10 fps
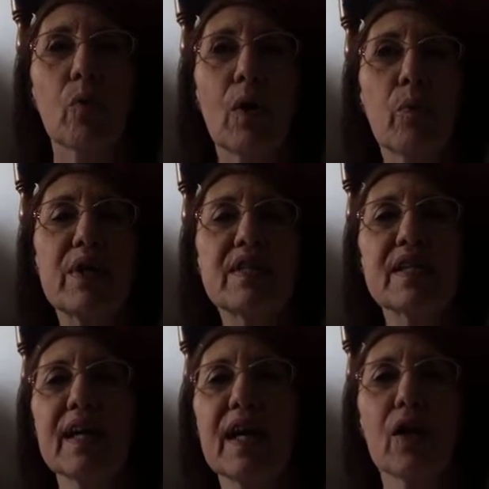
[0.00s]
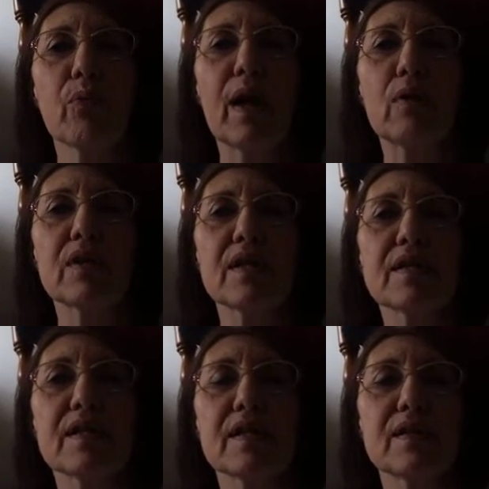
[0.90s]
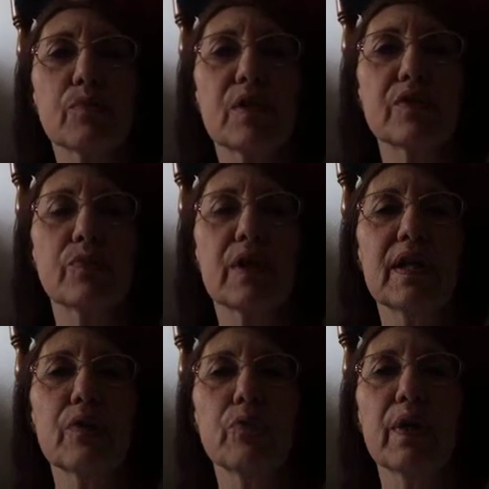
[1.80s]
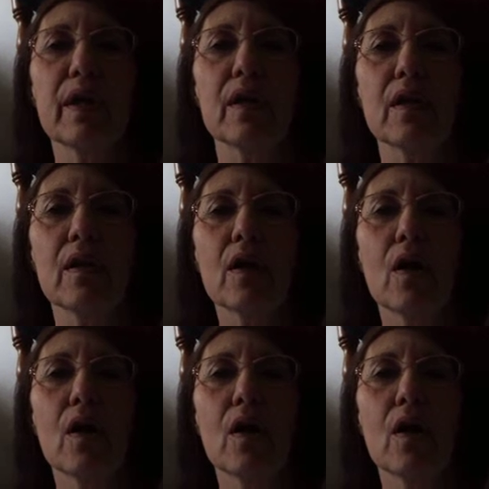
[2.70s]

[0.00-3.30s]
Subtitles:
what we see around us is what's really real,